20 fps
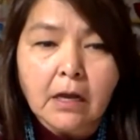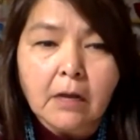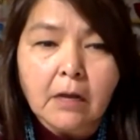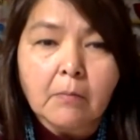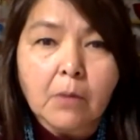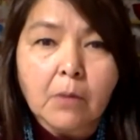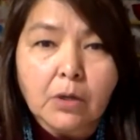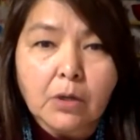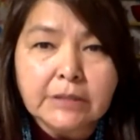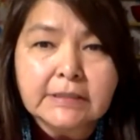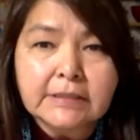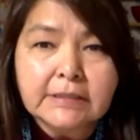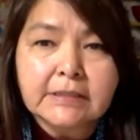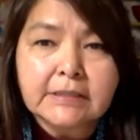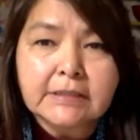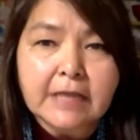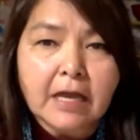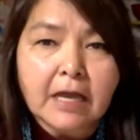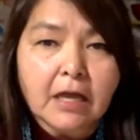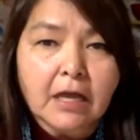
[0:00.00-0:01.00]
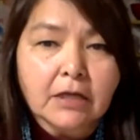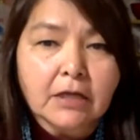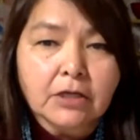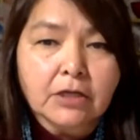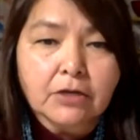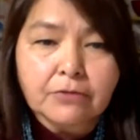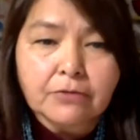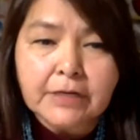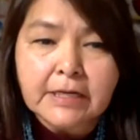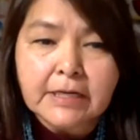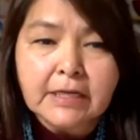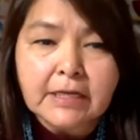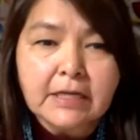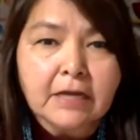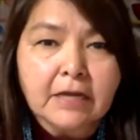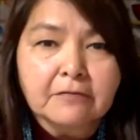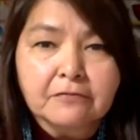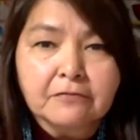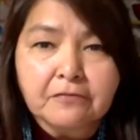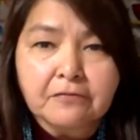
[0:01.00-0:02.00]
moist and green
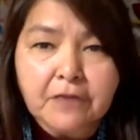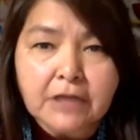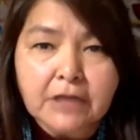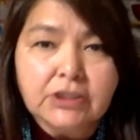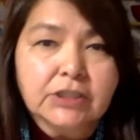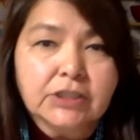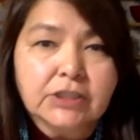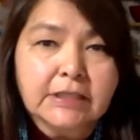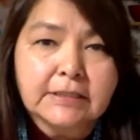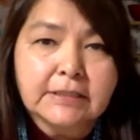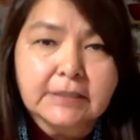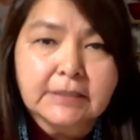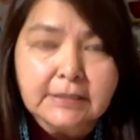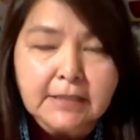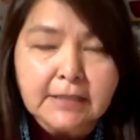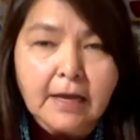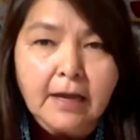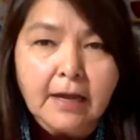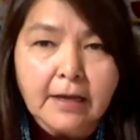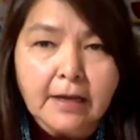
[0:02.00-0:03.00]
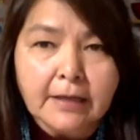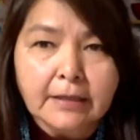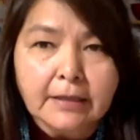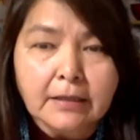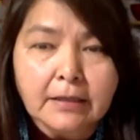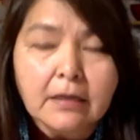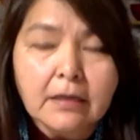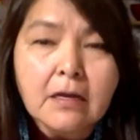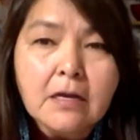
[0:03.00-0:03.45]
and fresh inside.